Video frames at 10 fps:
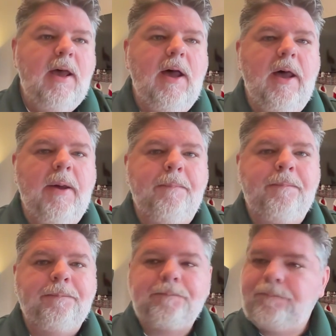
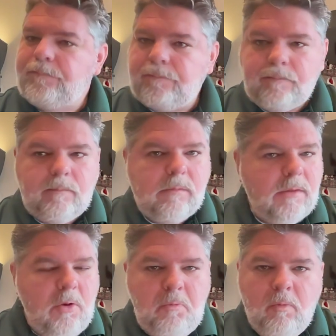
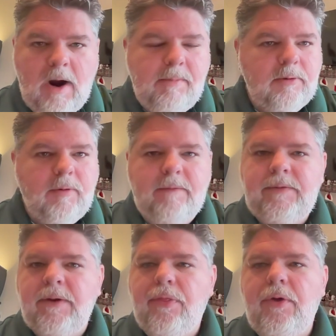Robert
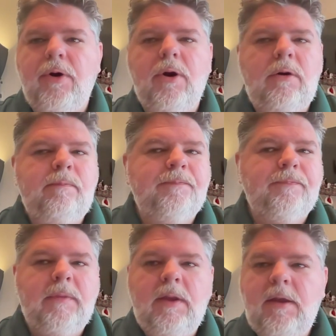Griffin III,
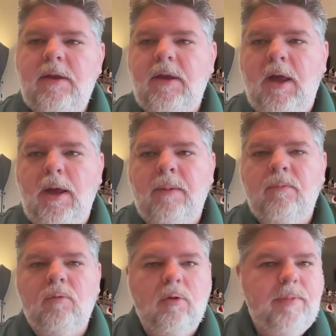
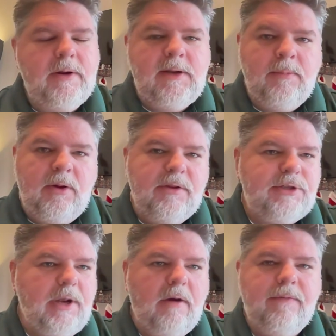we'll put him on the
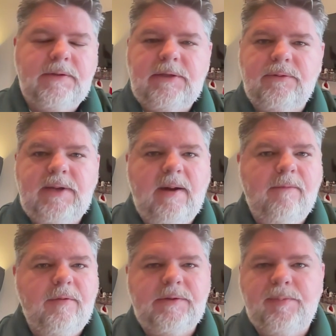shelf until time
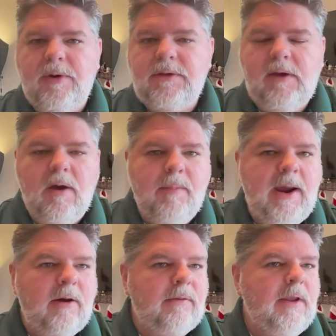for his book to come
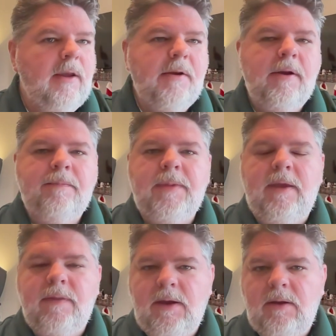out.
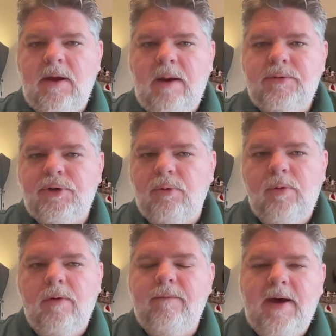And then I'm sure
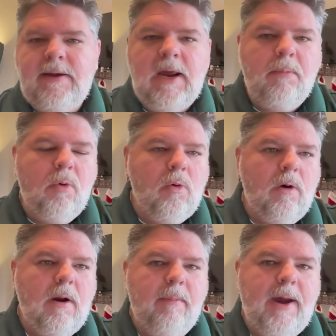we'll find out
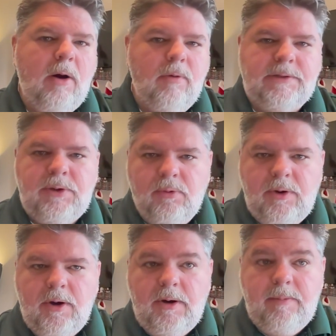more about what's going on.